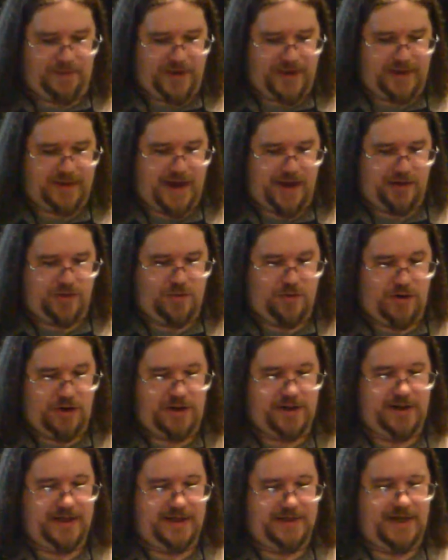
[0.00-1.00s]
that your
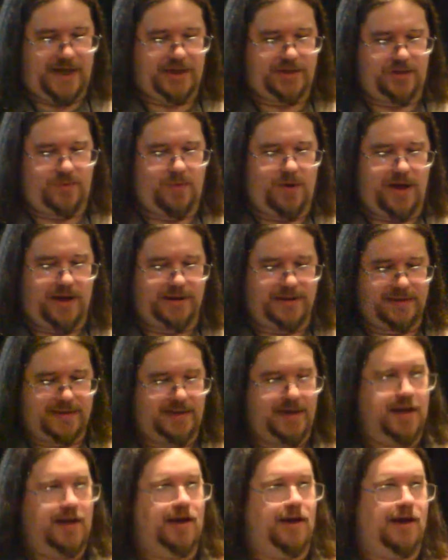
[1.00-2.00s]
organization wants.
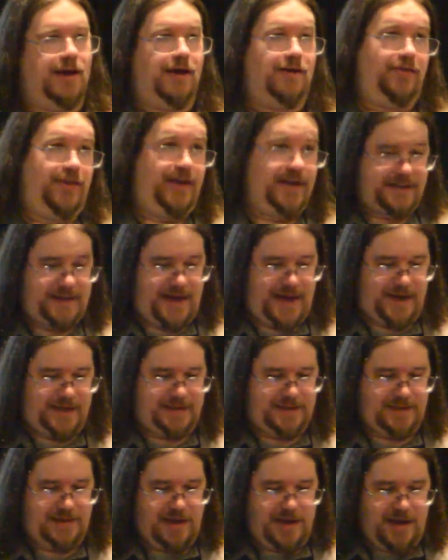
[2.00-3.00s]
In this
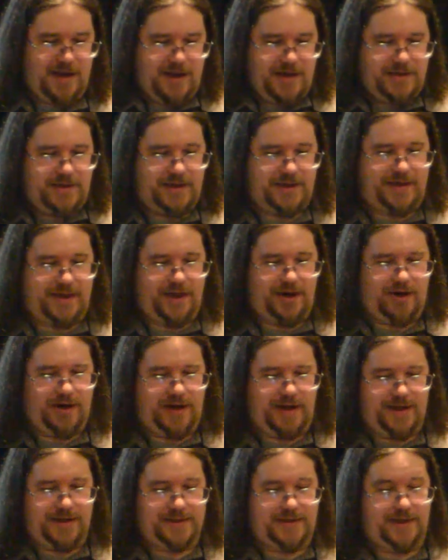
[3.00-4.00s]
case,
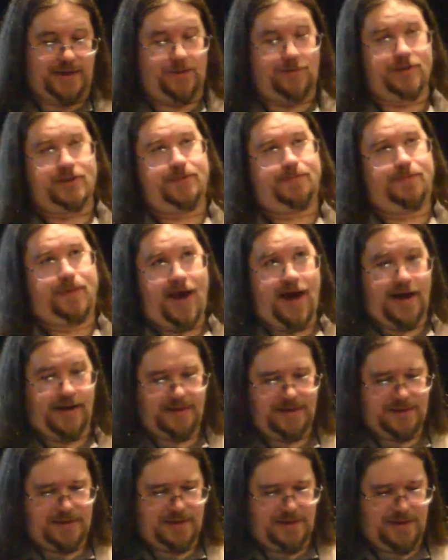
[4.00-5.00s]
security incident
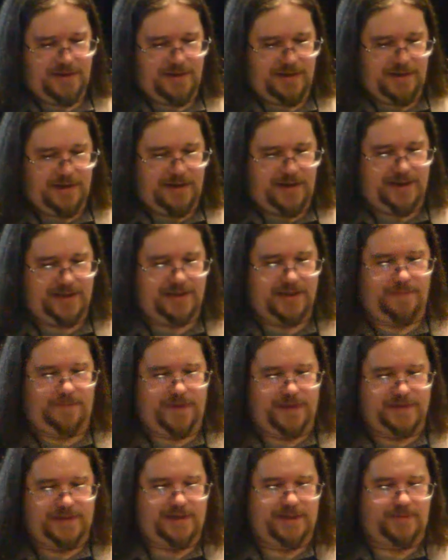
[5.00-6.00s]
response is a
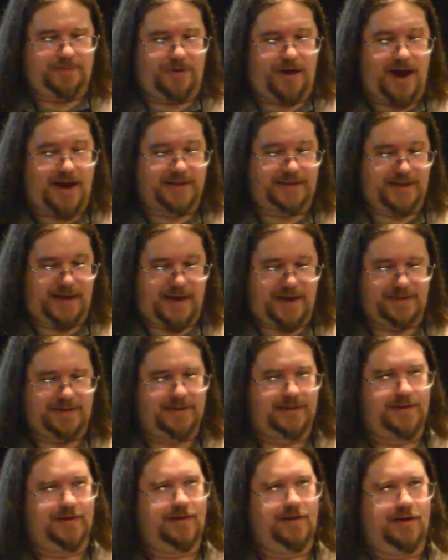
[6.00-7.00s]
business
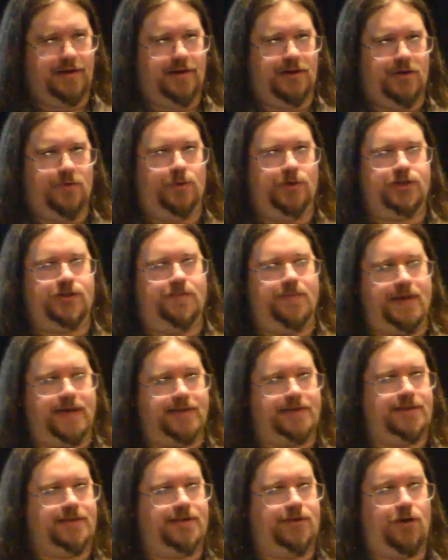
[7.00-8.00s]
process which
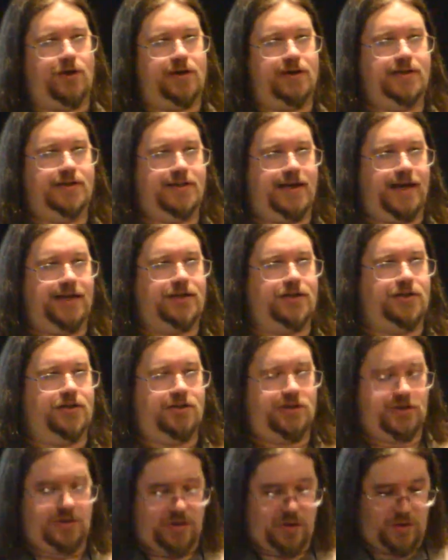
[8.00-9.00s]
meets the
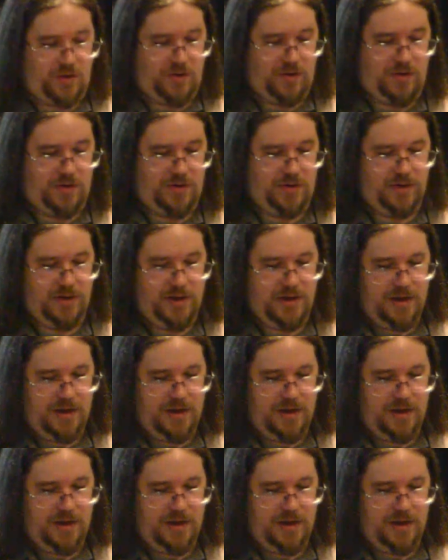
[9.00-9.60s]
organization's goal